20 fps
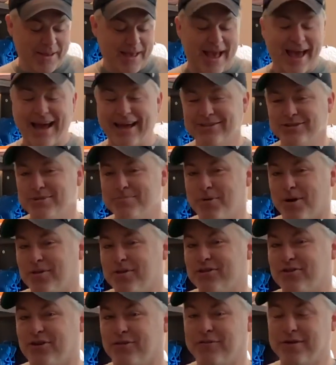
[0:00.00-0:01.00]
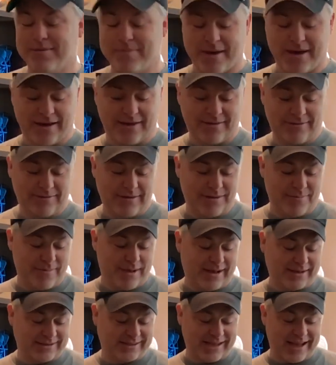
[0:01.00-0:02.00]
I actually bought these off eBay in
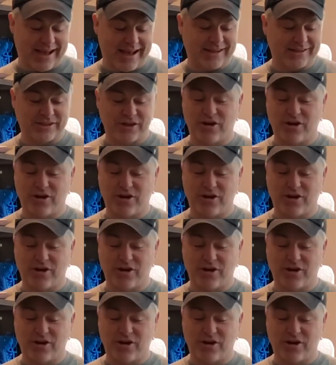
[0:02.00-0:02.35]
my size.